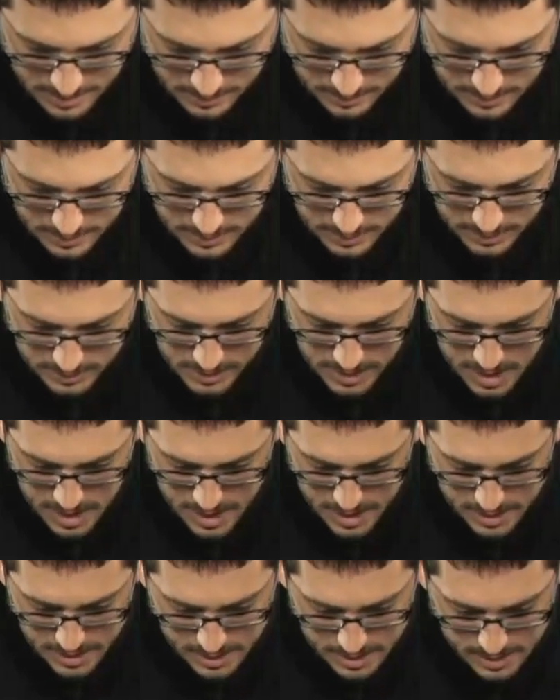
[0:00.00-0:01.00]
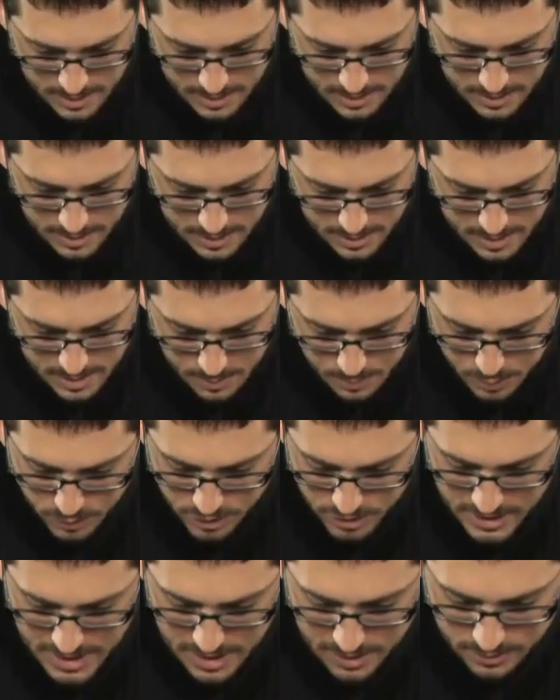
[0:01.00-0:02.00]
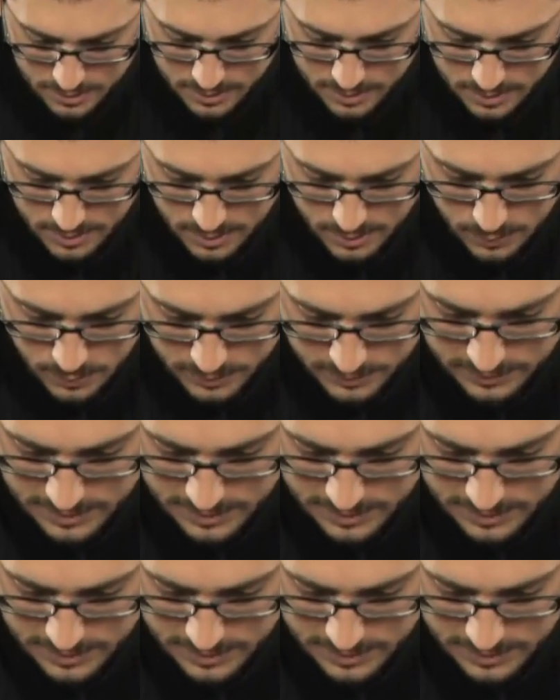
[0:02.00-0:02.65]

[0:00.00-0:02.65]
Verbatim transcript: to the slot, push down, one